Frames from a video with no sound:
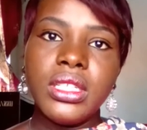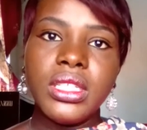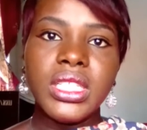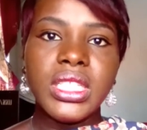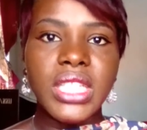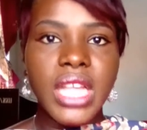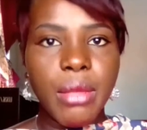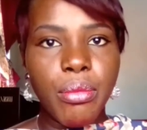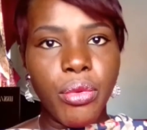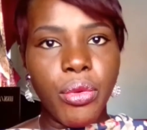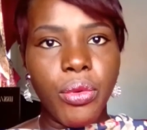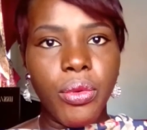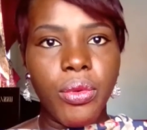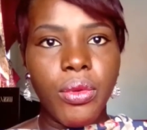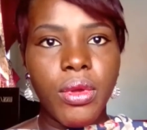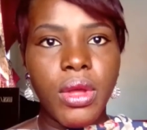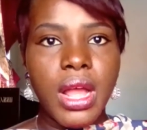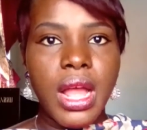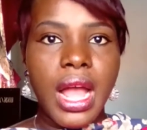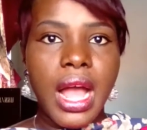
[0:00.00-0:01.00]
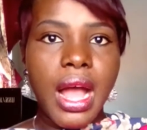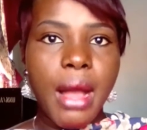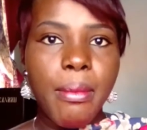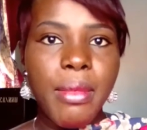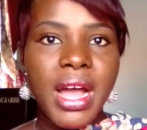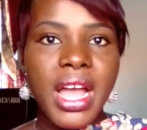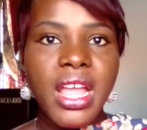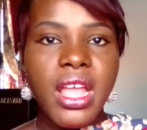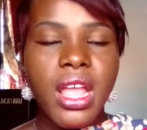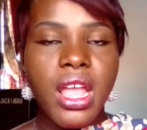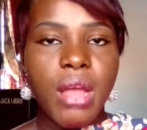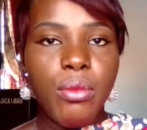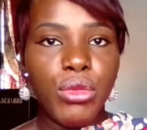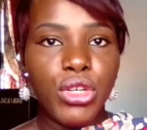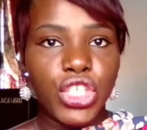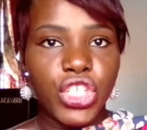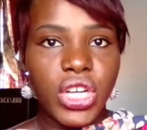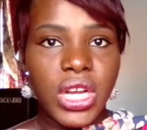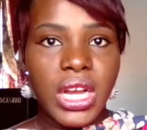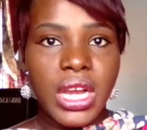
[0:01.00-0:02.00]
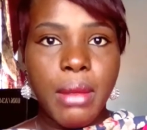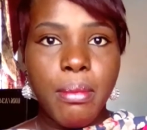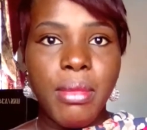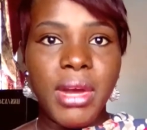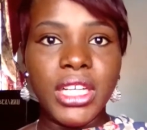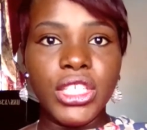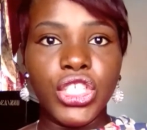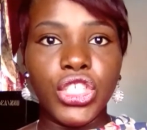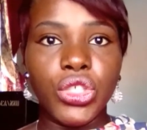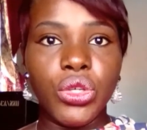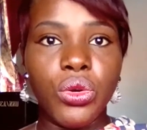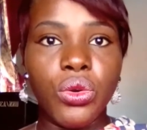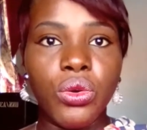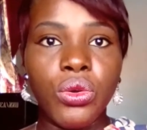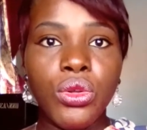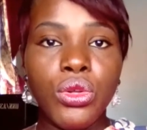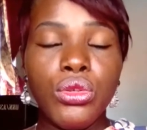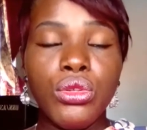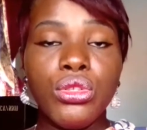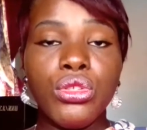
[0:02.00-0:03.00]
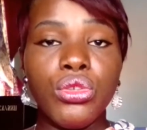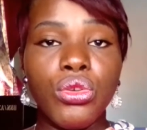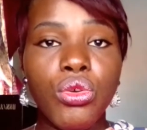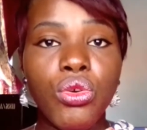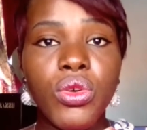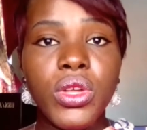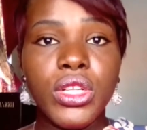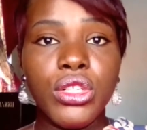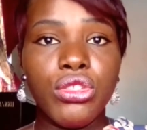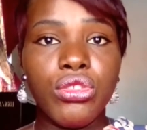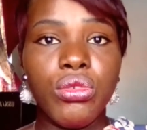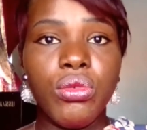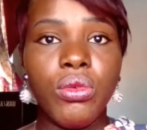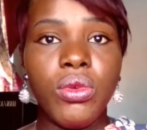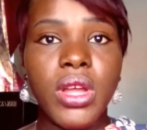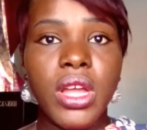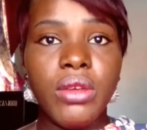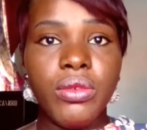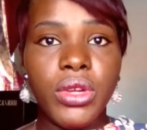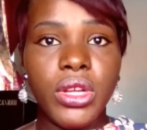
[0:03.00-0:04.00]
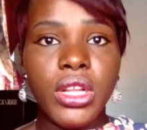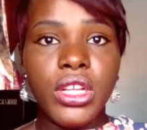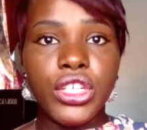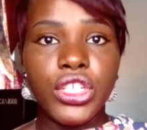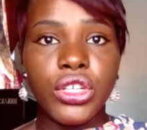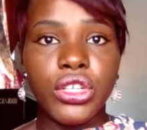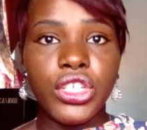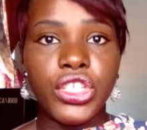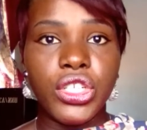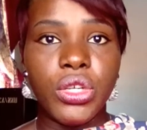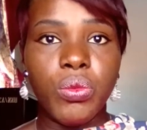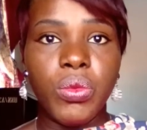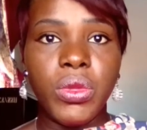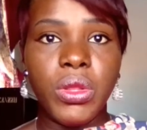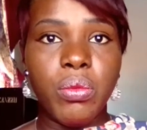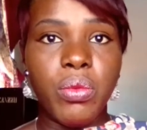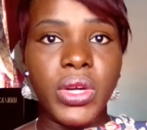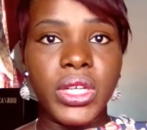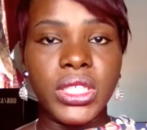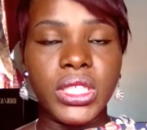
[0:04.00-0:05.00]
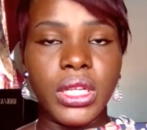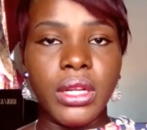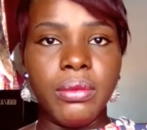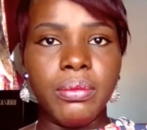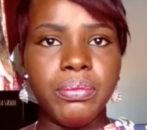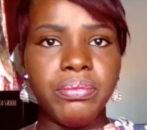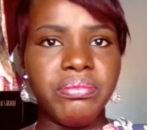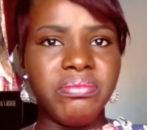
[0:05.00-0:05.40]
stable? Am I emotionally mature to go into a relationship with a person?